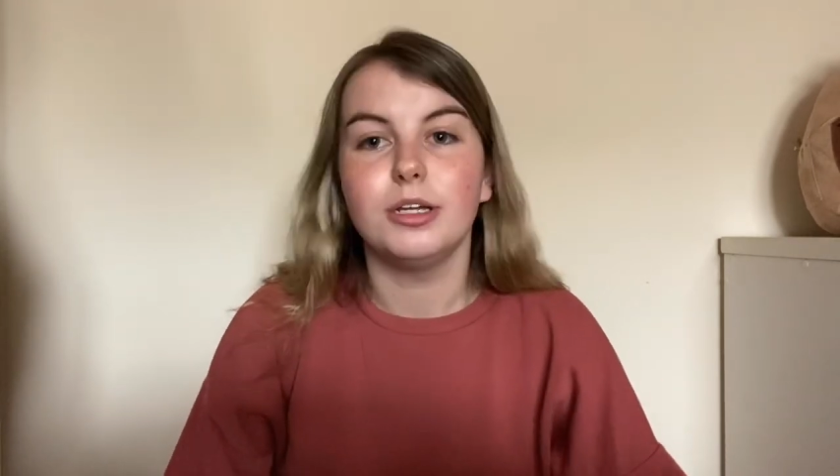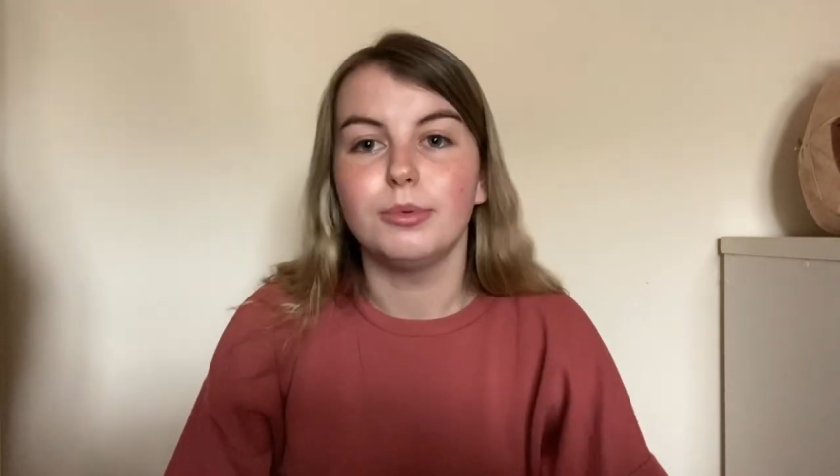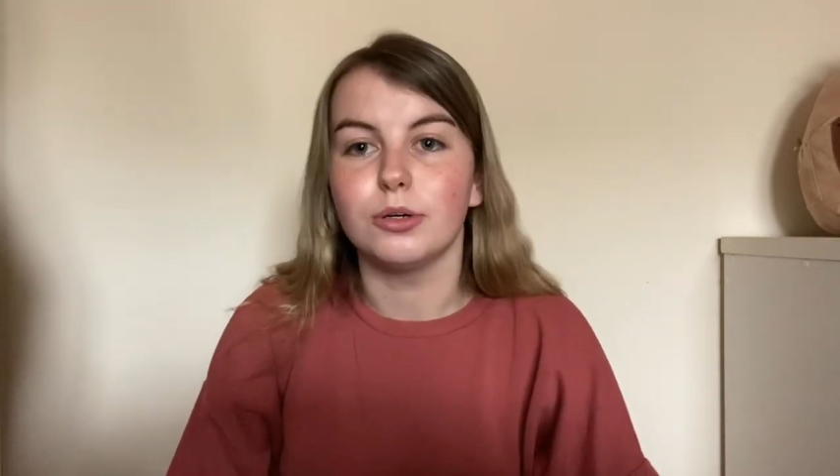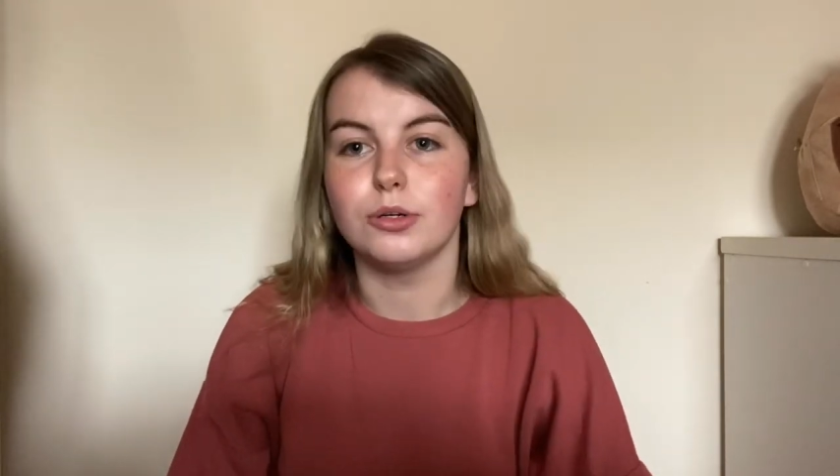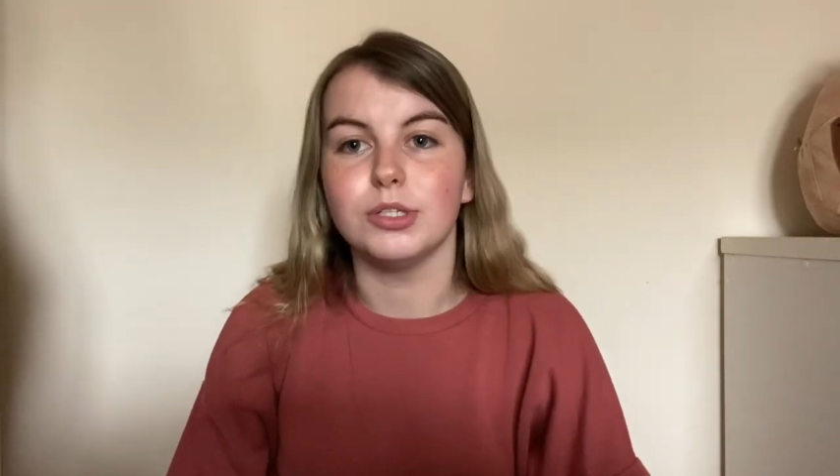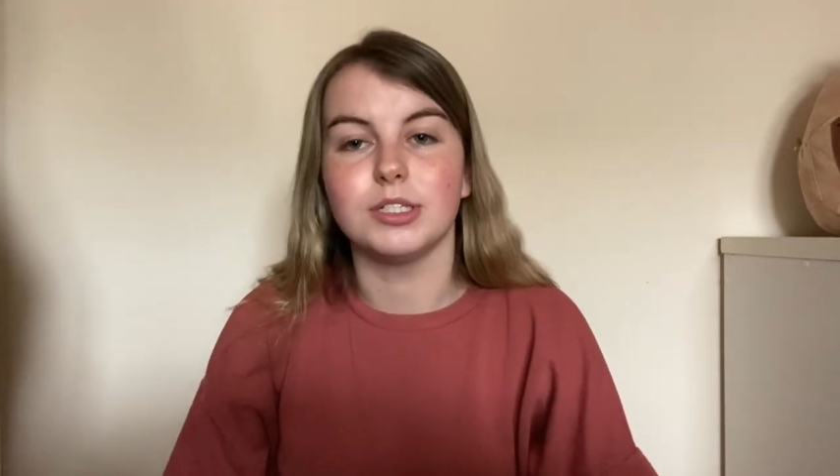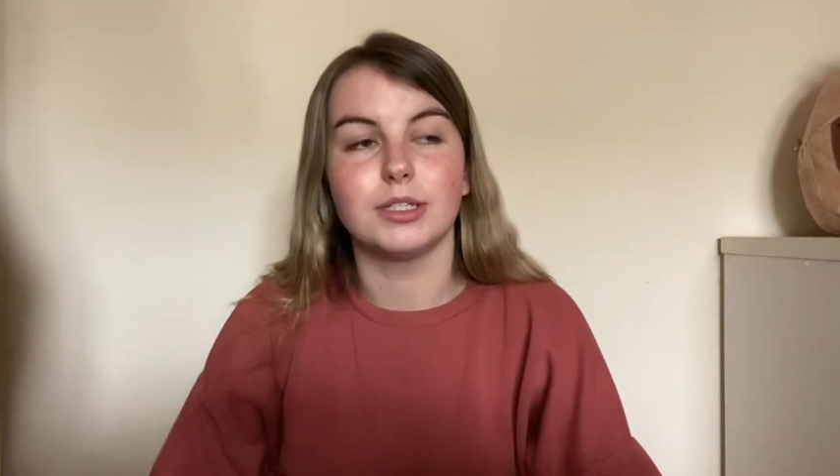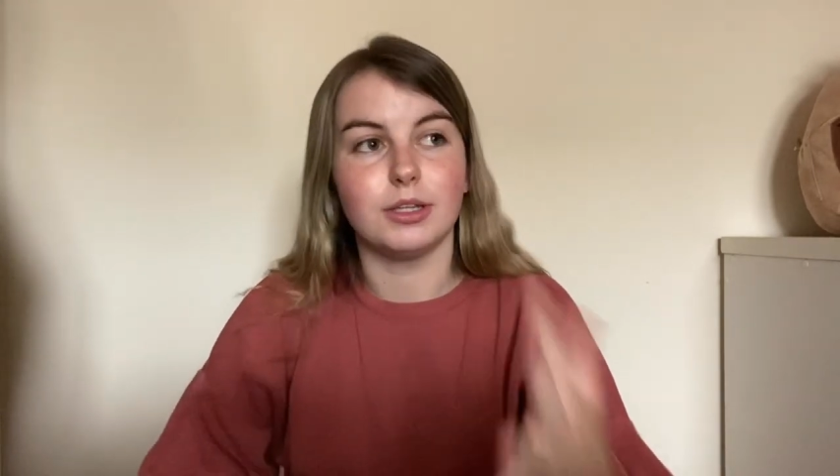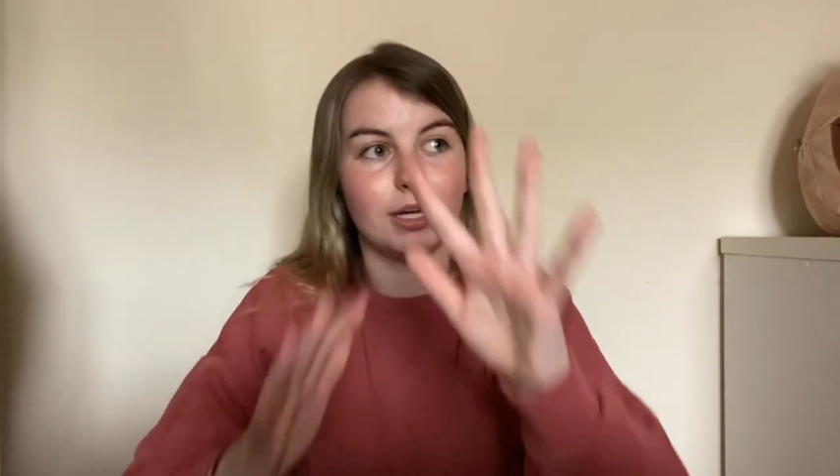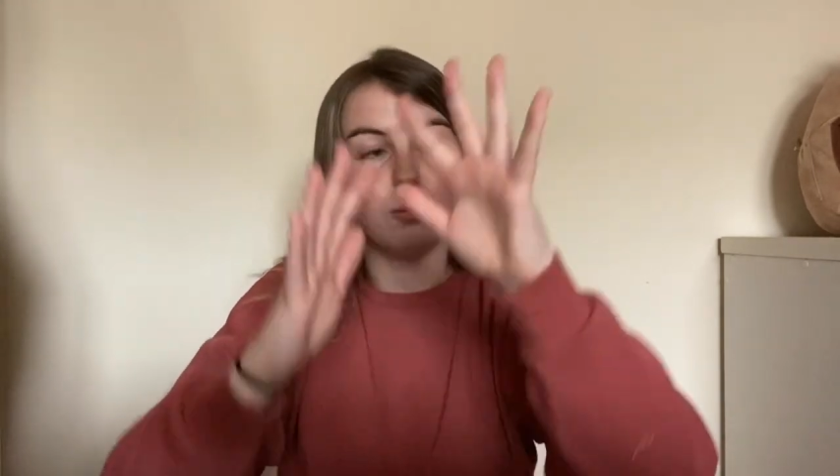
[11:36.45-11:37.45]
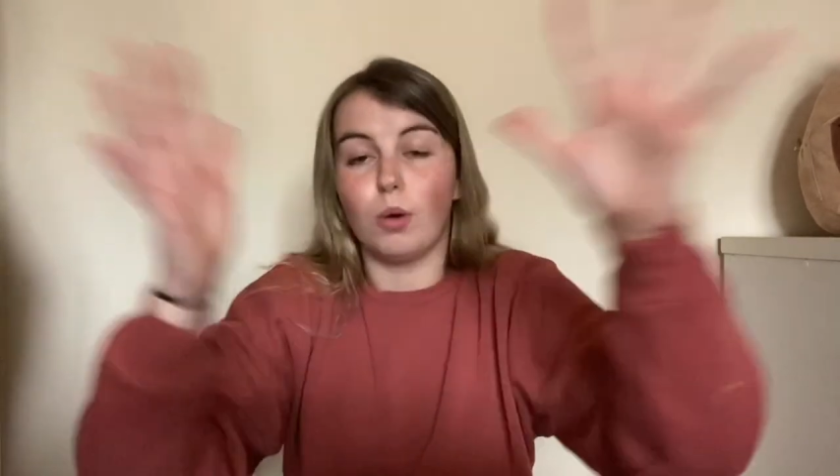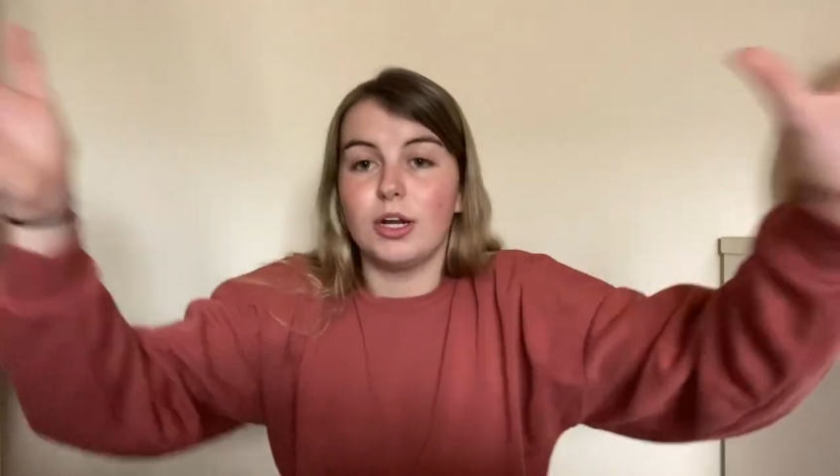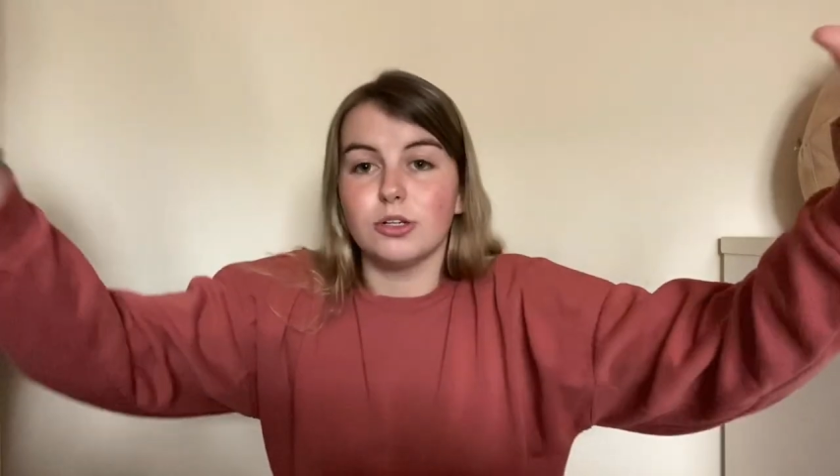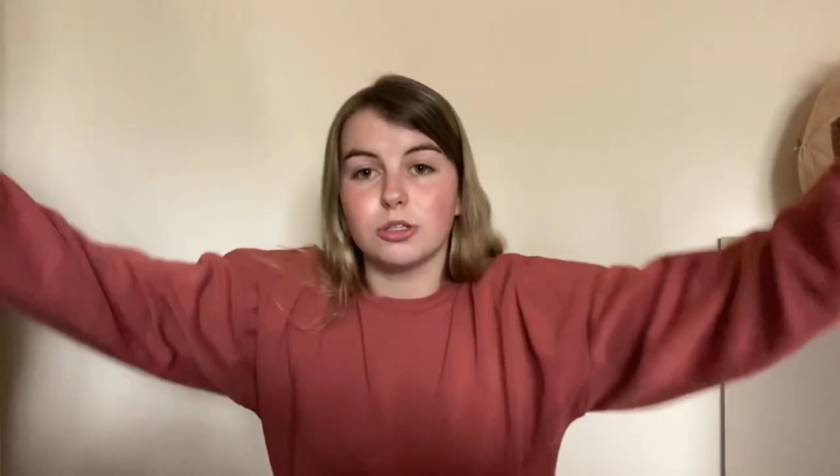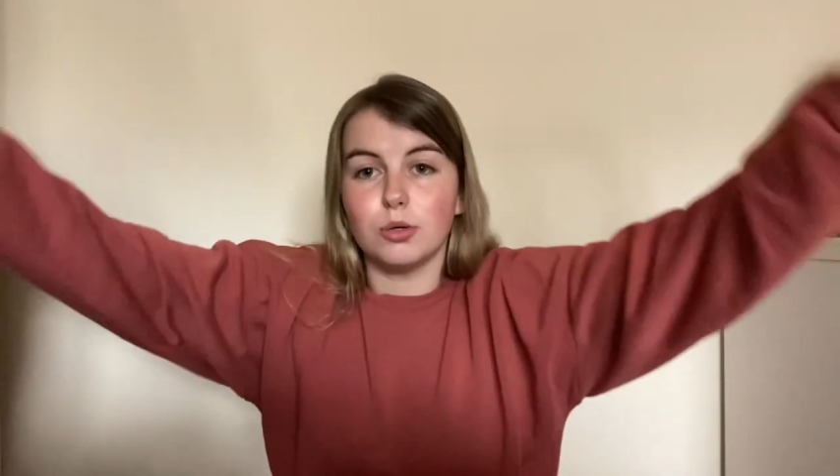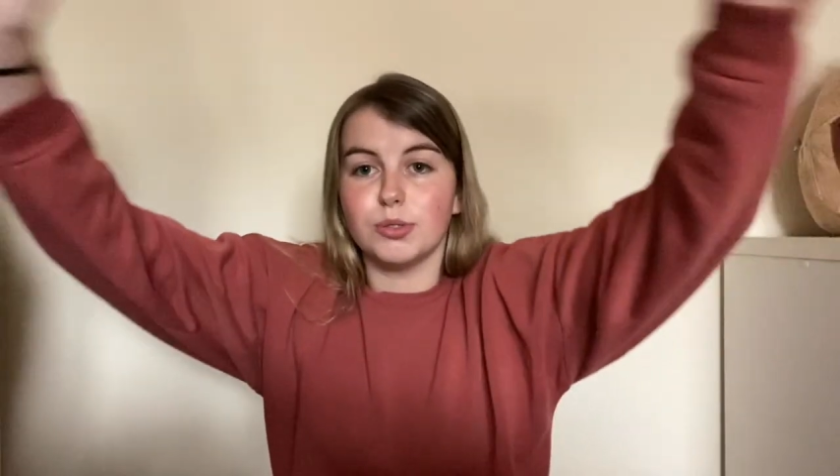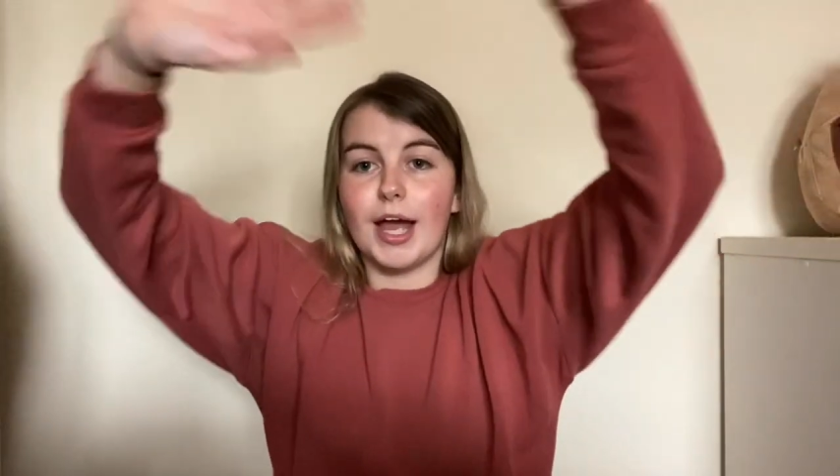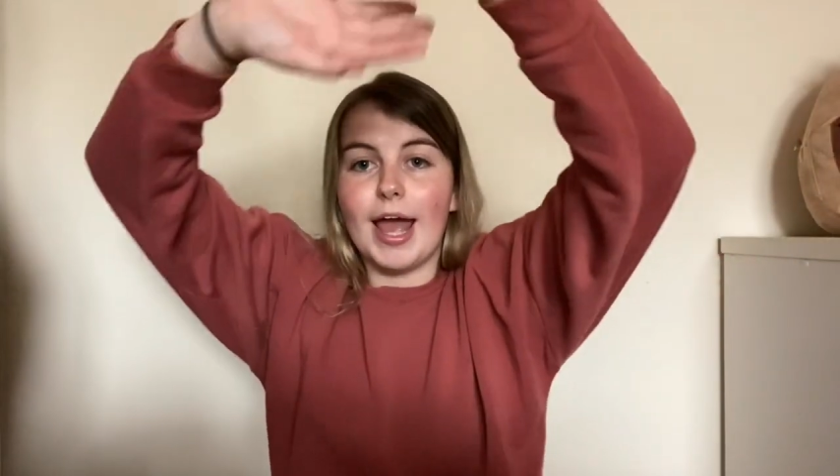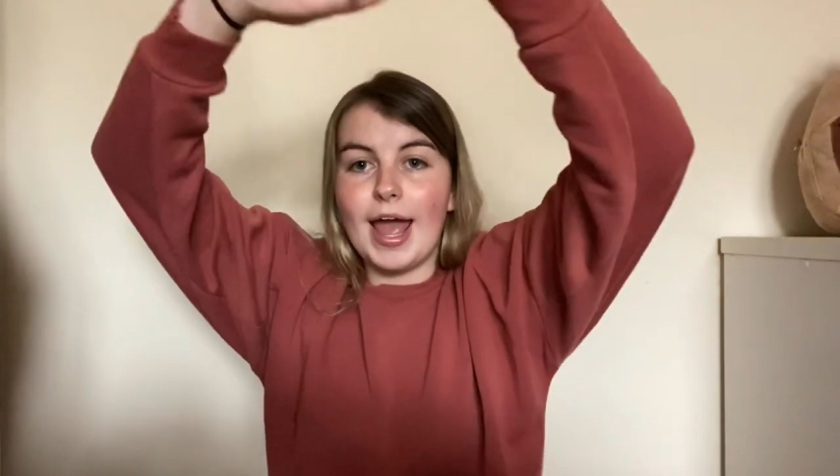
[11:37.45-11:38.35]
because like white just goes with